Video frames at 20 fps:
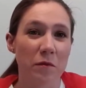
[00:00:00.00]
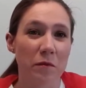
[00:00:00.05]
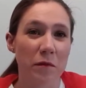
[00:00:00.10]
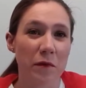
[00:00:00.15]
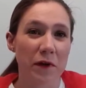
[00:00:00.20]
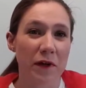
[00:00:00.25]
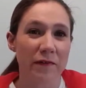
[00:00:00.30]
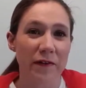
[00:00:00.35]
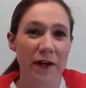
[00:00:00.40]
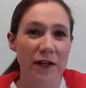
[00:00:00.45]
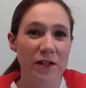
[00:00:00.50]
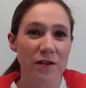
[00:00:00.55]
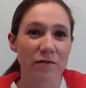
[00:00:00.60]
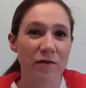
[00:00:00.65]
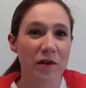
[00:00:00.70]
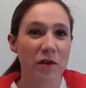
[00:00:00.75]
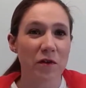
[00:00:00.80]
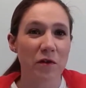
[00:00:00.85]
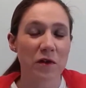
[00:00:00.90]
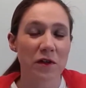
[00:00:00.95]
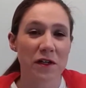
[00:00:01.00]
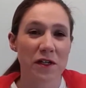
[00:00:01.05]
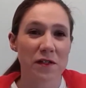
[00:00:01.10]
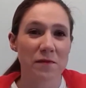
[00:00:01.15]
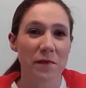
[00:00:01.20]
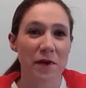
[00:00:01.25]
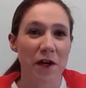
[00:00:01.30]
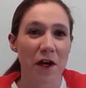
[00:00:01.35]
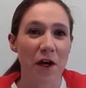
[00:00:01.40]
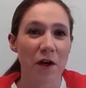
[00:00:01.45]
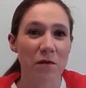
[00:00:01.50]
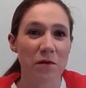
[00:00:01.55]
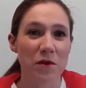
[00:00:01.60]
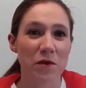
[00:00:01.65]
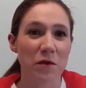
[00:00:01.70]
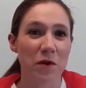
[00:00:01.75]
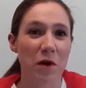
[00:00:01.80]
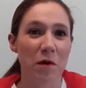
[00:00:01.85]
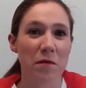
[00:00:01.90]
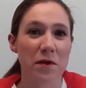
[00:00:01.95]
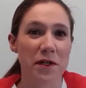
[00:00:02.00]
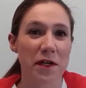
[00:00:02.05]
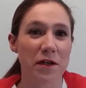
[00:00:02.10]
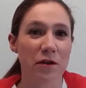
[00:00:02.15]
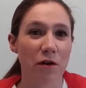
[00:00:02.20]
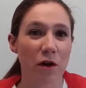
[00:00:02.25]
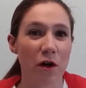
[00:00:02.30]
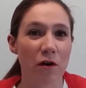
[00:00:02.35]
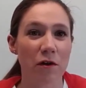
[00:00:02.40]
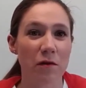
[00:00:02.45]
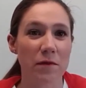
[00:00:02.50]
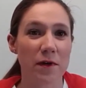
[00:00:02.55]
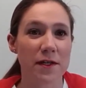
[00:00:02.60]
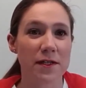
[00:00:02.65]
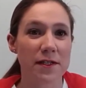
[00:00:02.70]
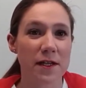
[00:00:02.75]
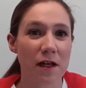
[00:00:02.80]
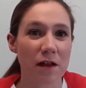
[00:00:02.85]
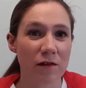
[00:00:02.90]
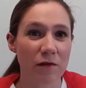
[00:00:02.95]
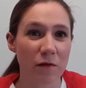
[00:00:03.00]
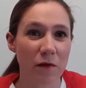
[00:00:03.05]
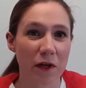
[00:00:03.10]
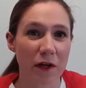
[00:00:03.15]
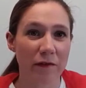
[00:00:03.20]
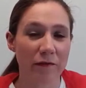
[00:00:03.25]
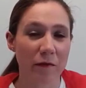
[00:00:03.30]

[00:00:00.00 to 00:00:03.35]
But I've had to reorganise my home to accommodate not only myself working